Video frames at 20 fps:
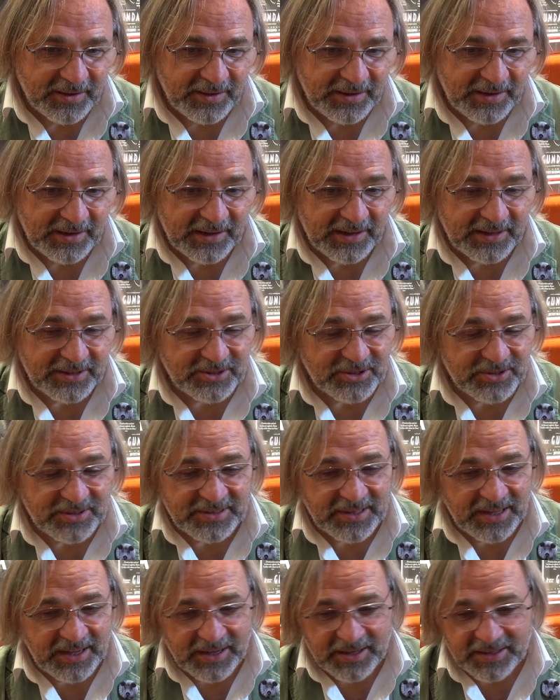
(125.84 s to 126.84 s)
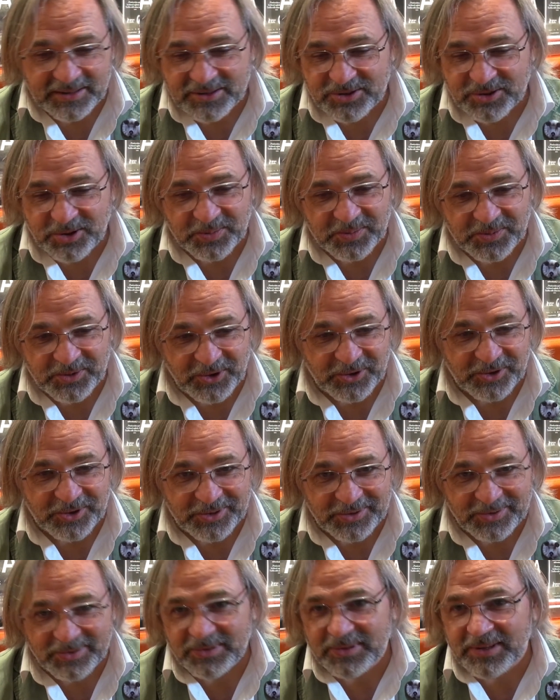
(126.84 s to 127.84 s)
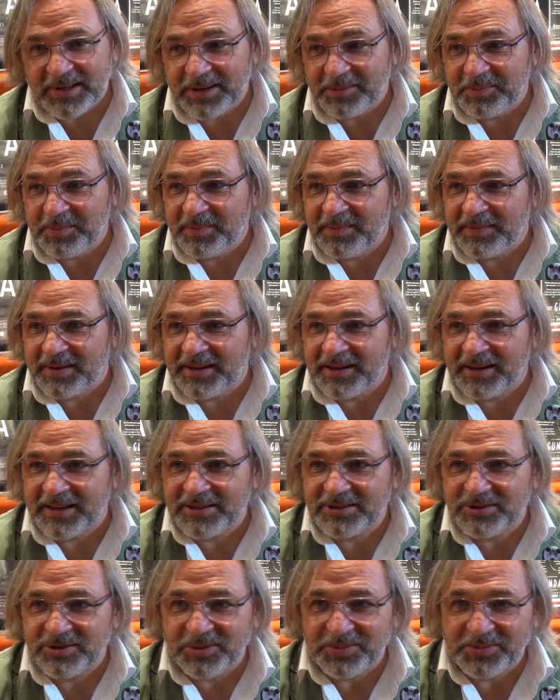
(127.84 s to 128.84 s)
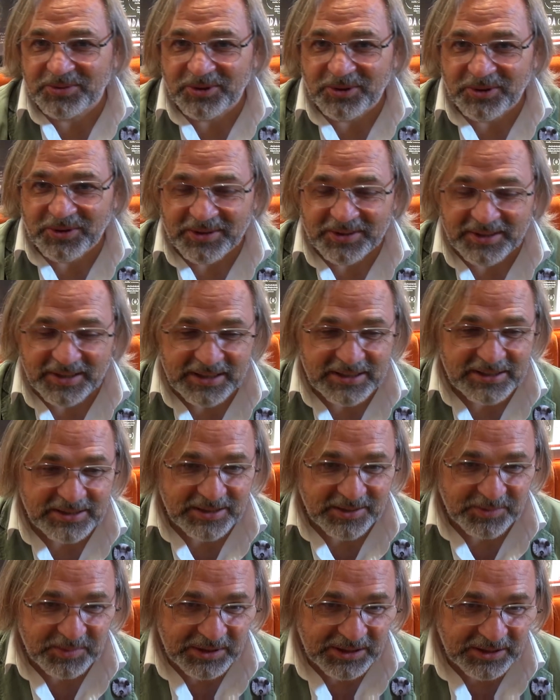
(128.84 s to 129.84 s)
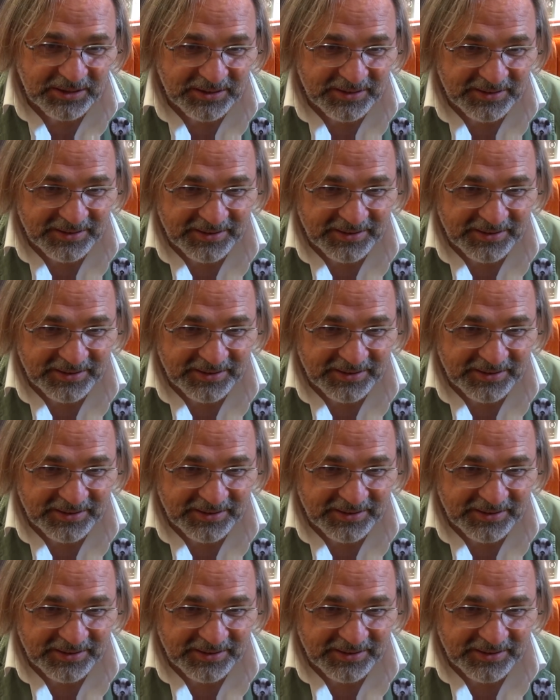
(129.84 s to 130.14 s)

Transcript: And I stopped talking to them, and I stopped eating meat.